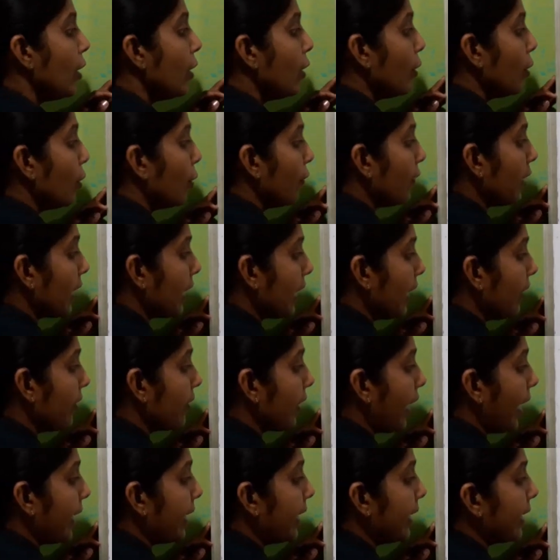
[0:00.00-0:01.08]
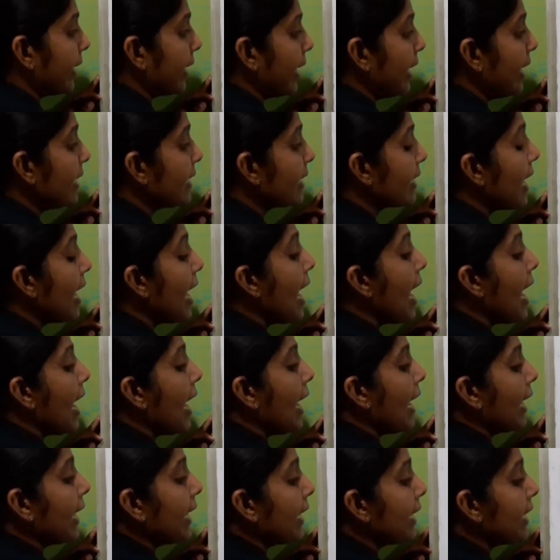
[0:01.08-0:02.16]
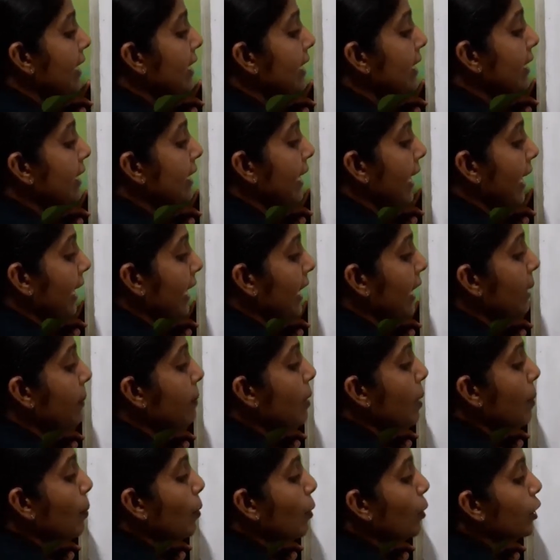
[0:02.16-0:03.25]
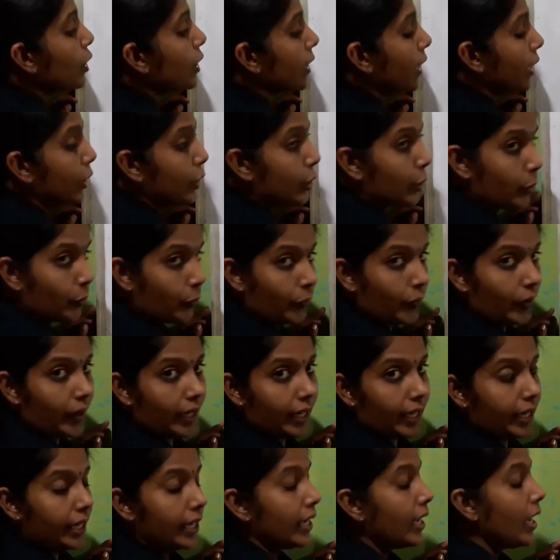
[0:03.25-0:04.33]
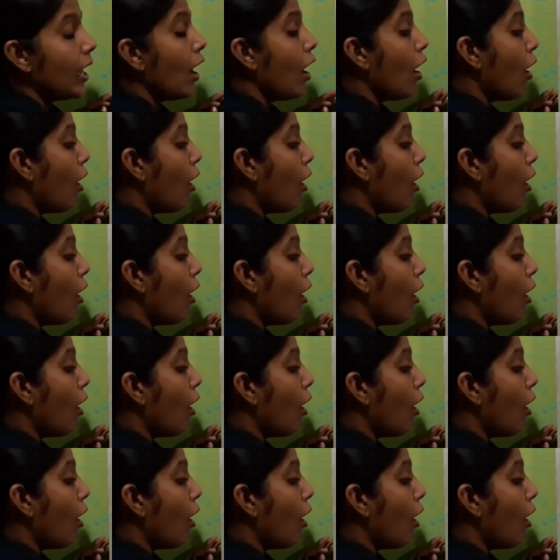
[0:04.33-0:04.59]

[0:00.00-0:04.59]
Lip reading: or we can write it as I is directly proportional to V,